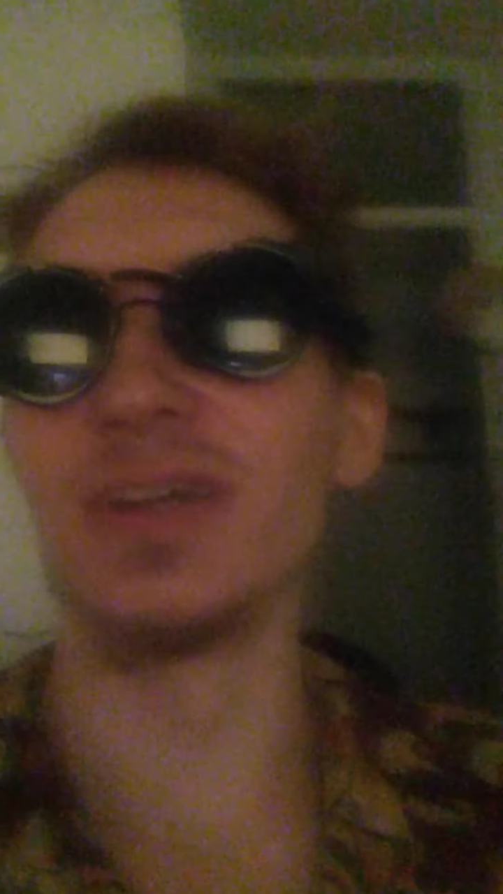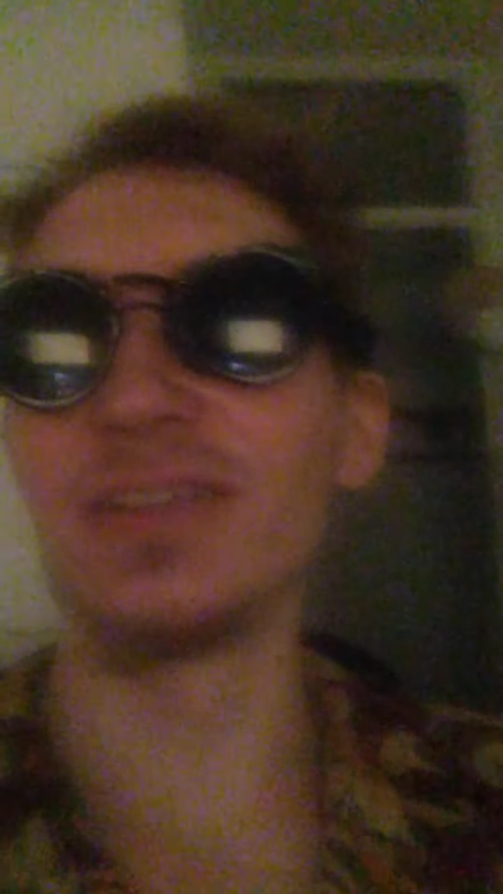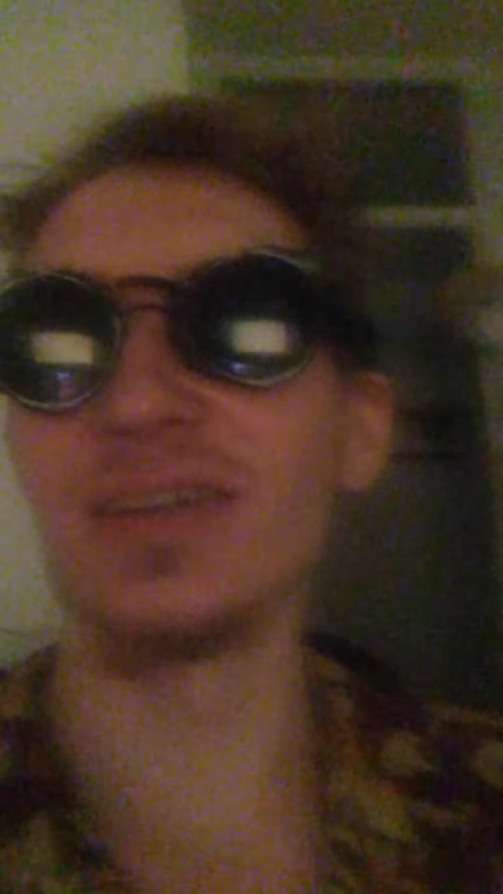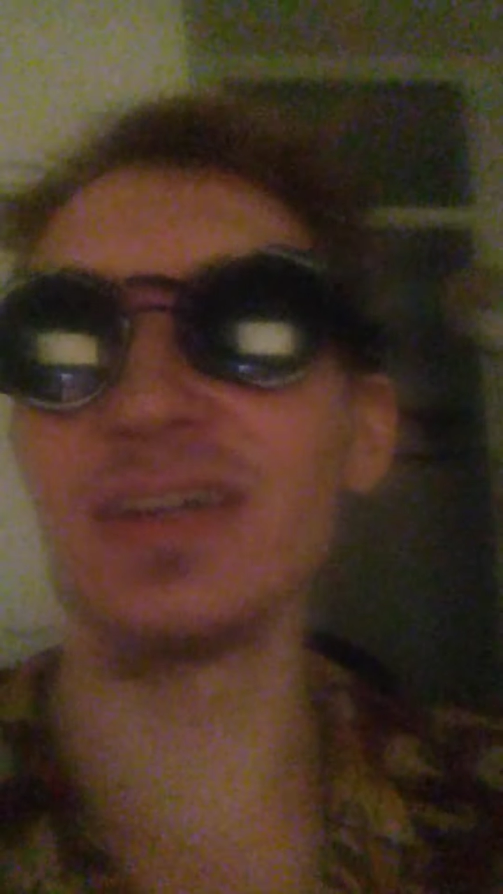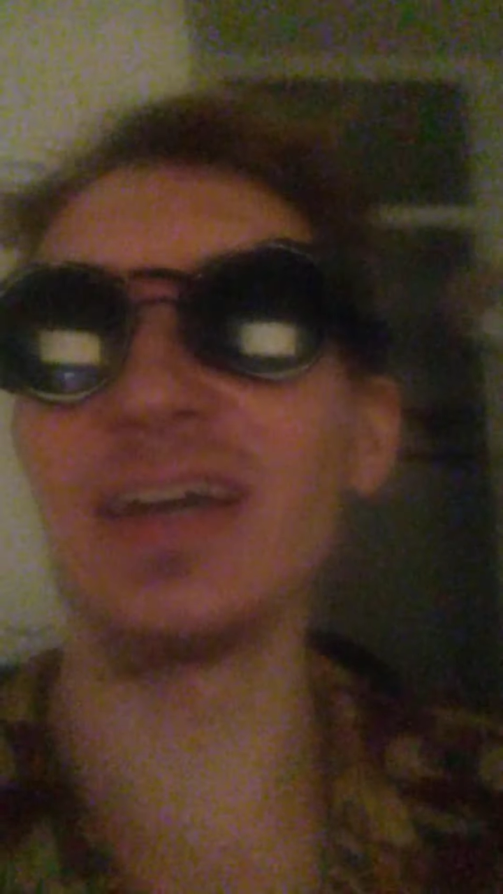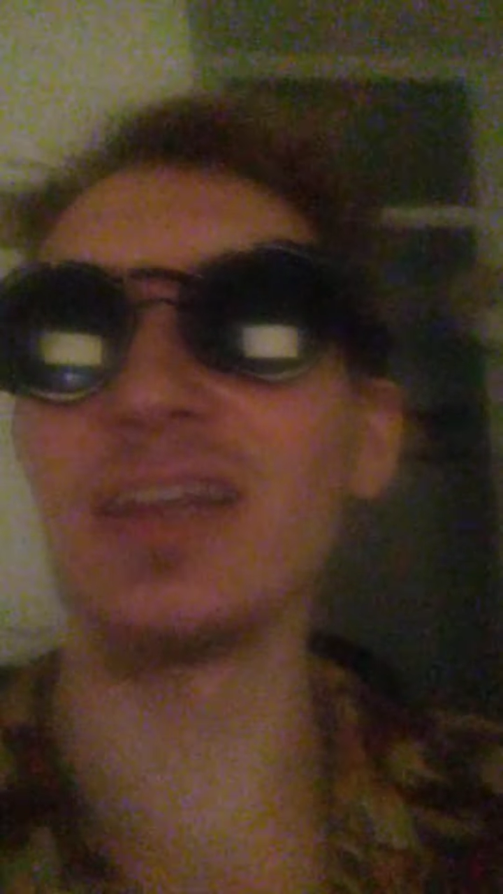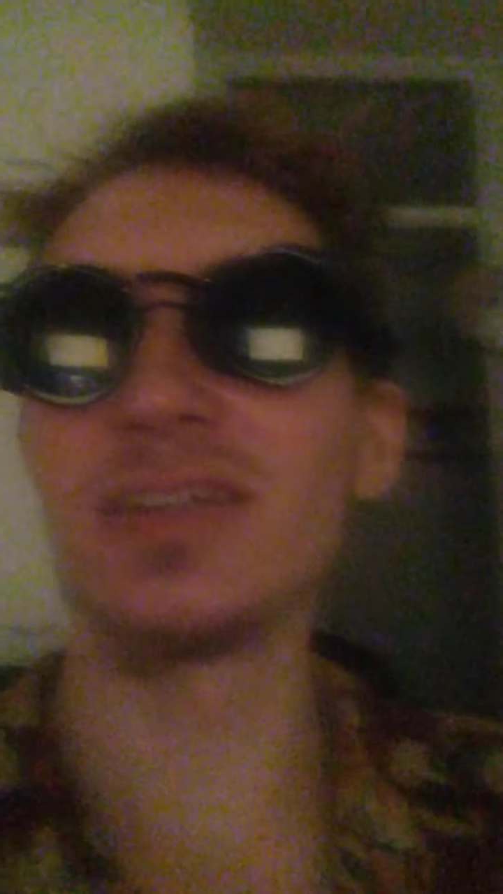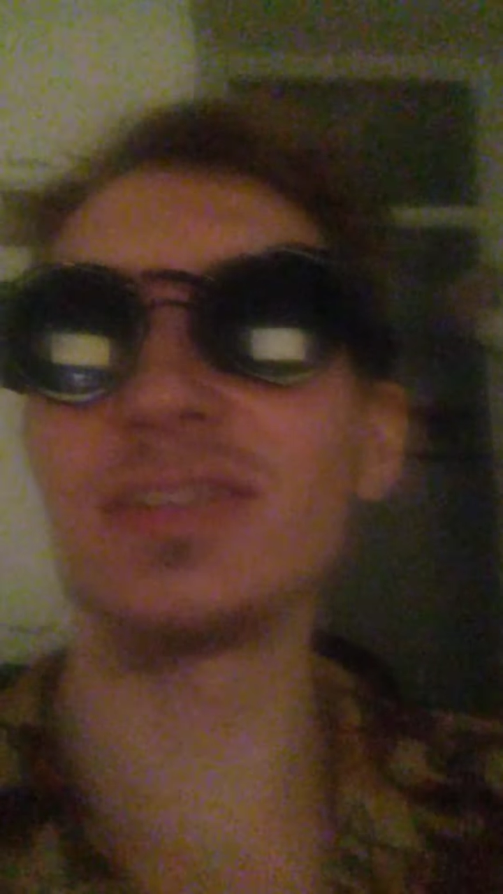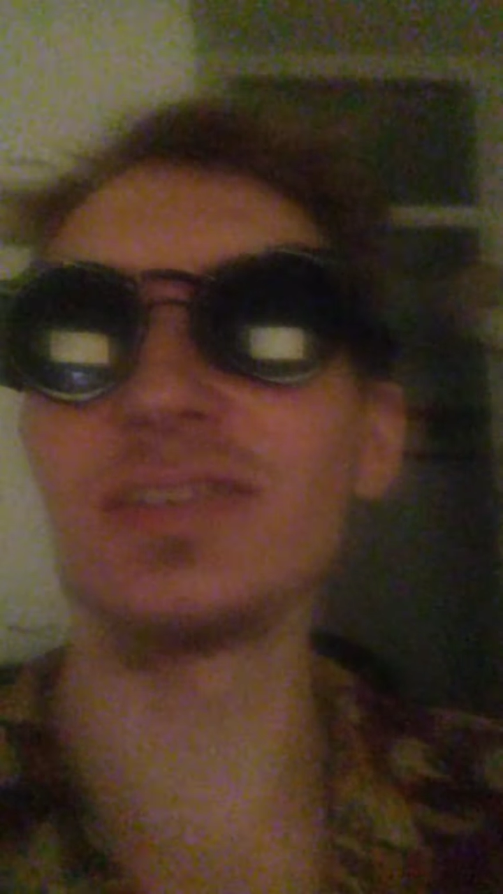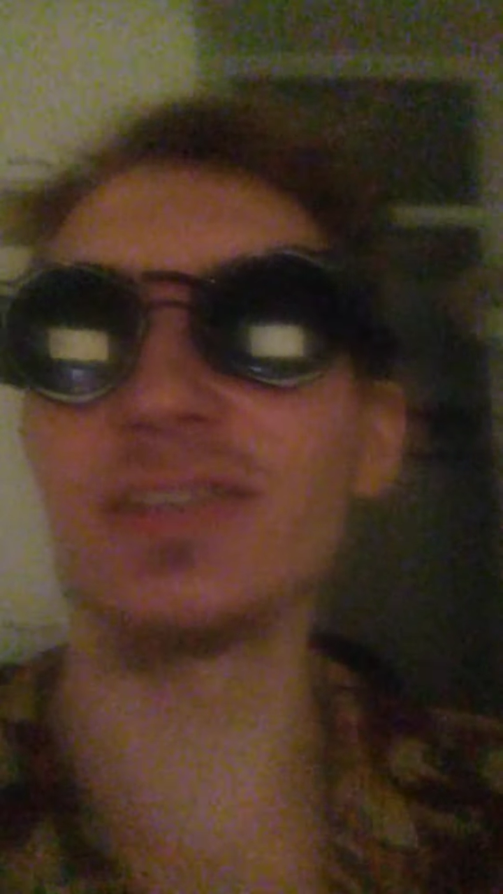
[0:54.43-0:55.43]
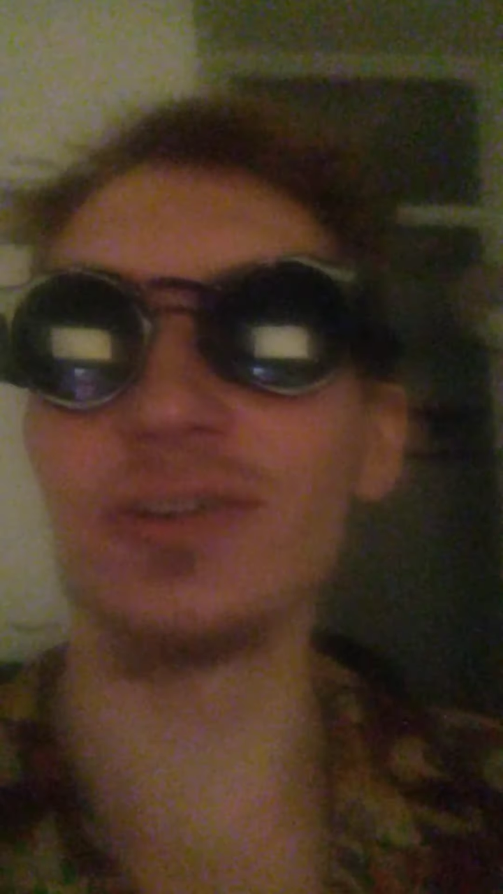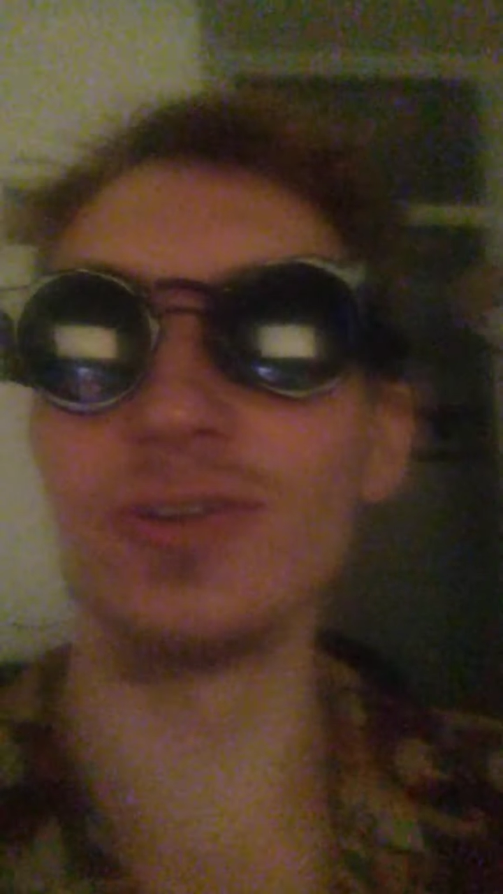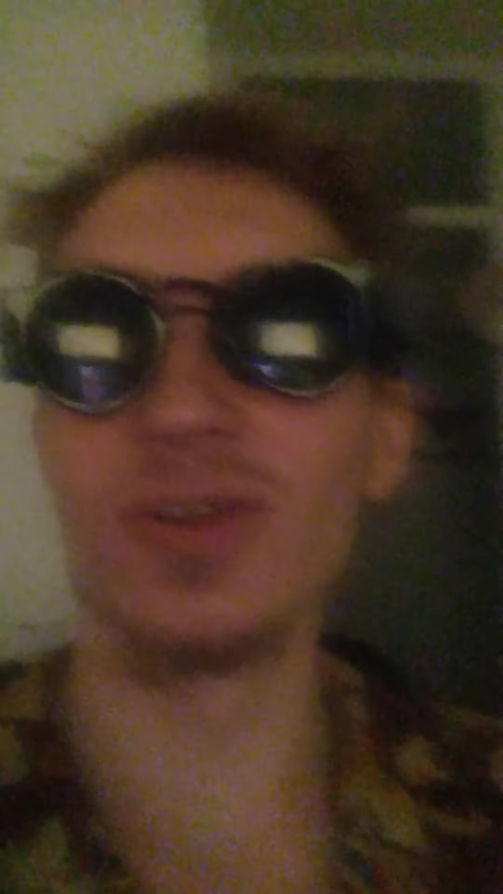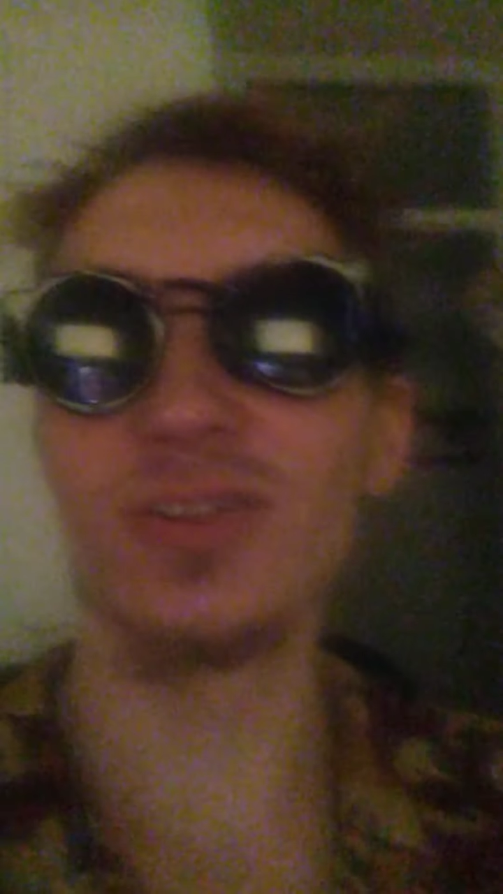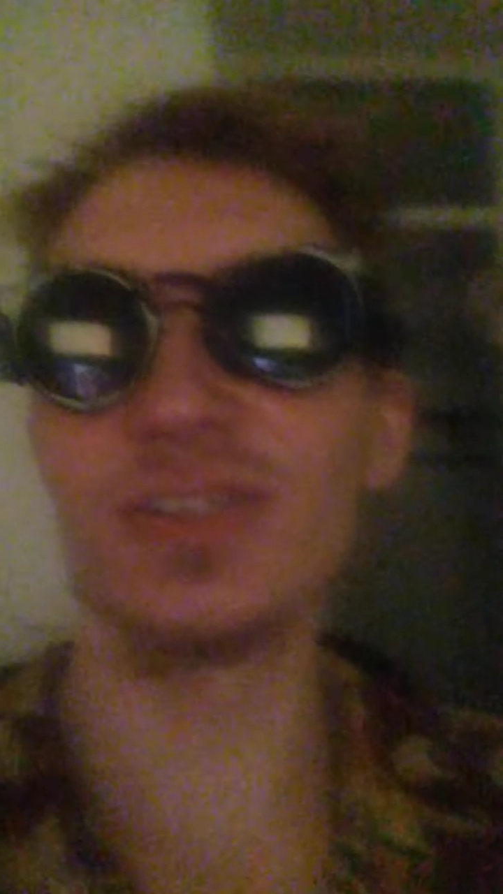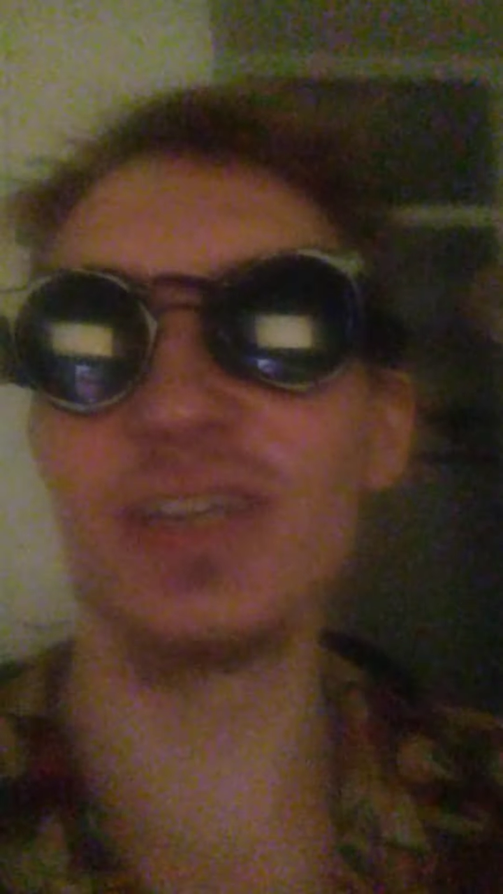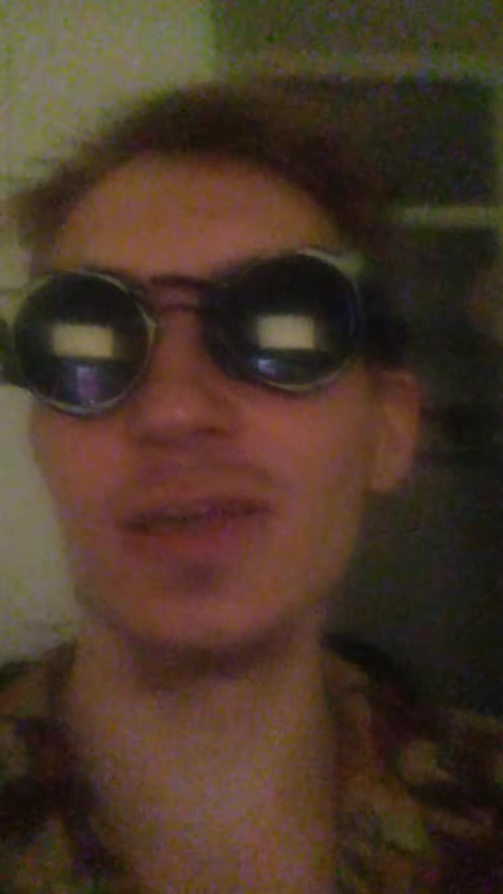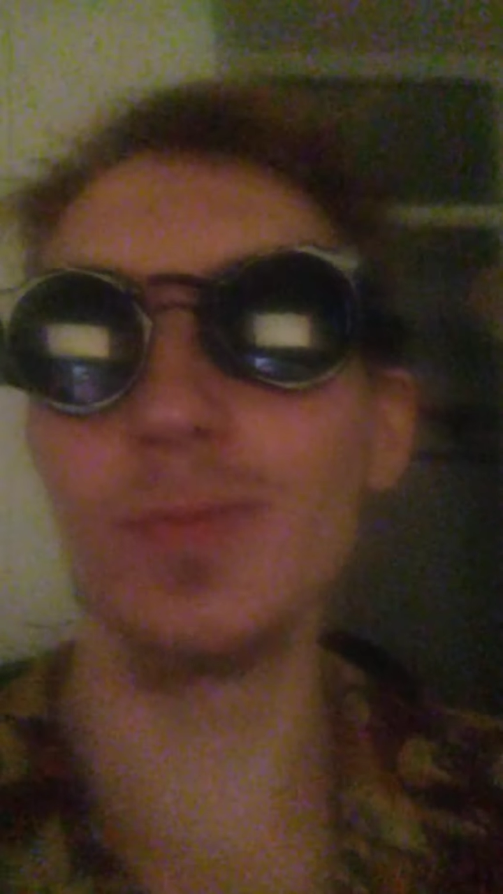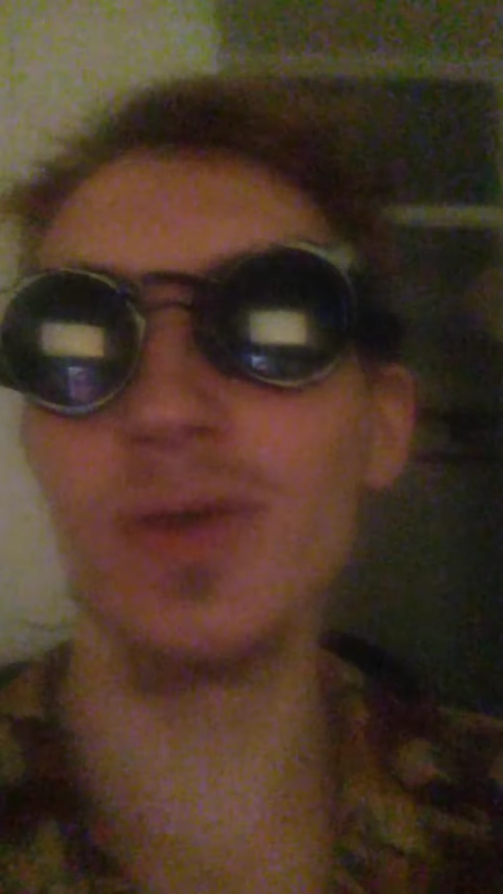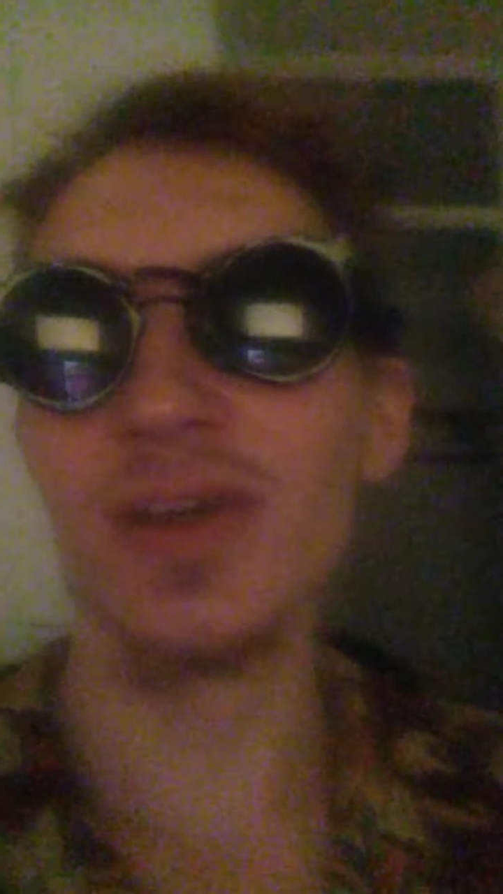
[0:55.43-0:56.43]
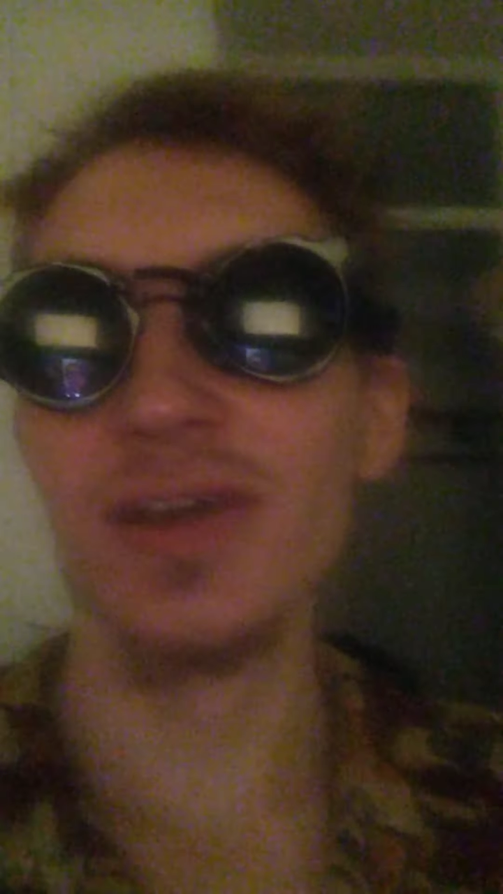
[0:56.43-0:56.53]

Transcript: I think Alice is a girl's name,